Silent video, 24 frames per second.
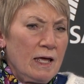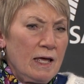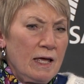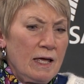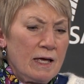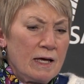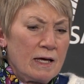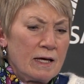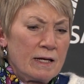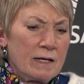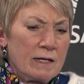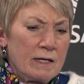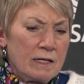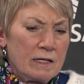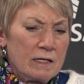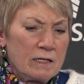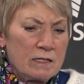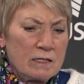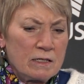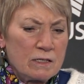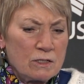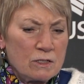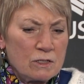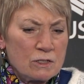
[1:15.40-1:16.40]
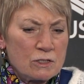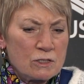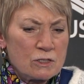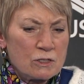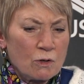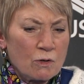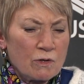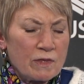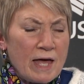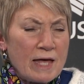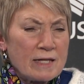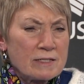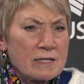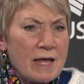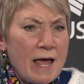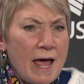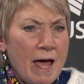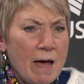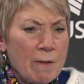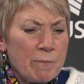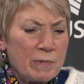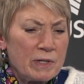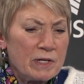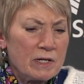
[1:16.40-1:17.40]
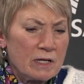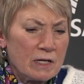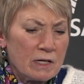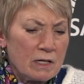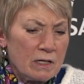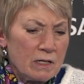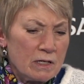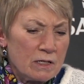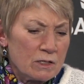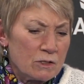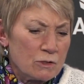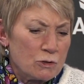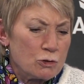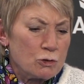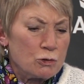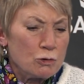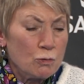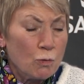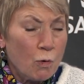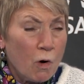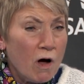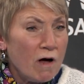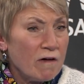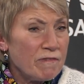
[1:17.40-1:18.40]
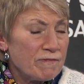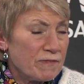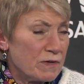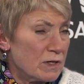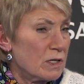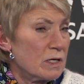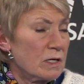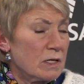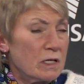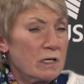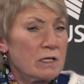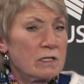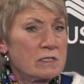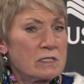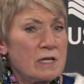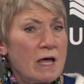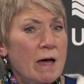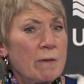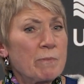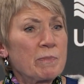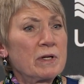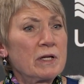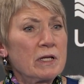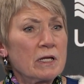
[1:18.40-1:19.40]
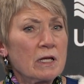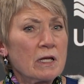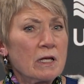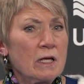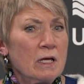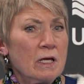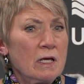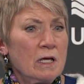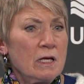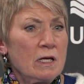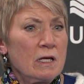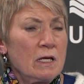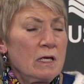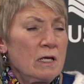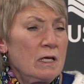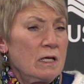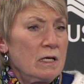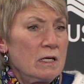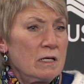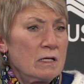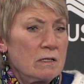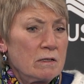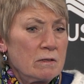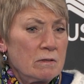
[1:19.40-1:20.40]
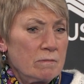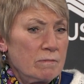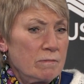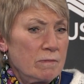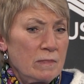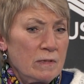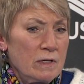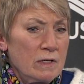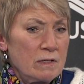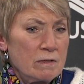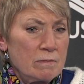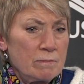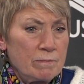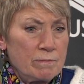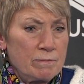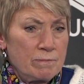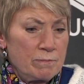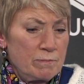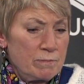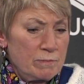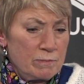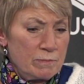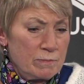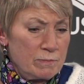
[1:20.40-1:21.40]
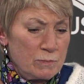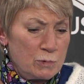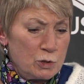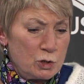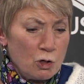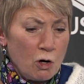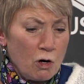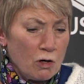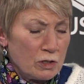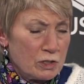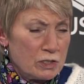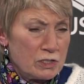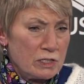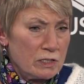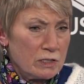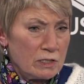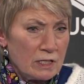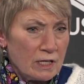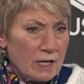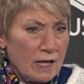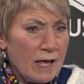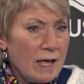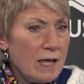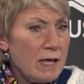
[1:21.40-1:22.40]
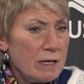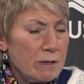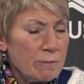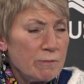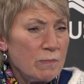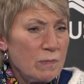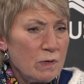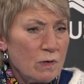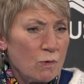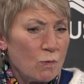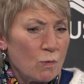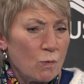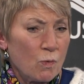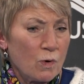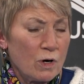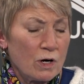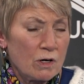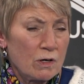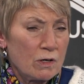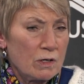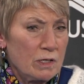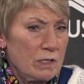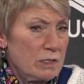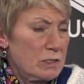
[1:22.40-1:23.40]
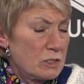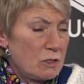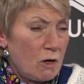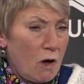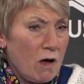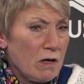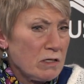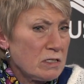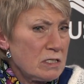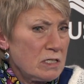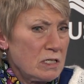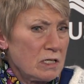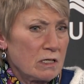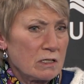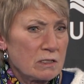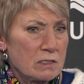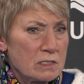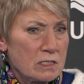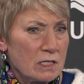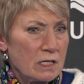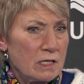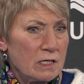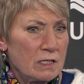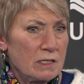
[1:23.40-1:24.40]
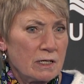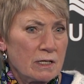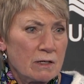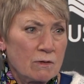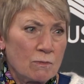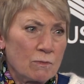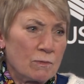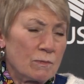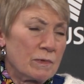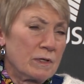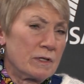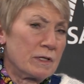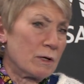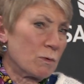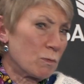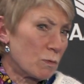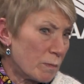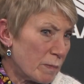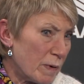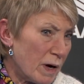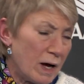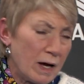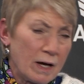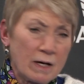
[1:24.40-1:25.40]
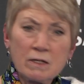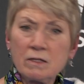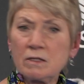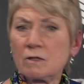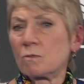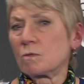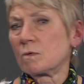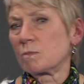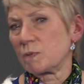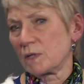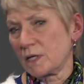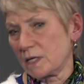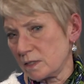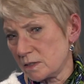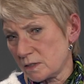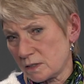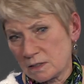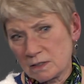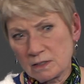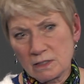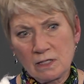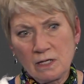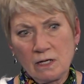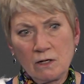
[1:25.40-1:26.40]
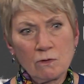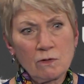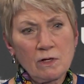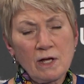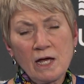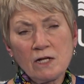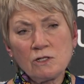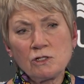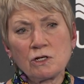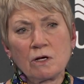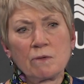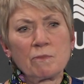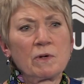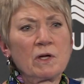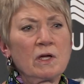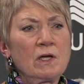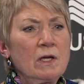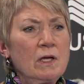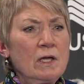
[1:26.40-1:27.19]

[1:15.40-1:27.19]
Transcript: And so that's happening too often. And it's happening in chunks in the game where it's costing us, and then we're behind, and then we're playing, catch up.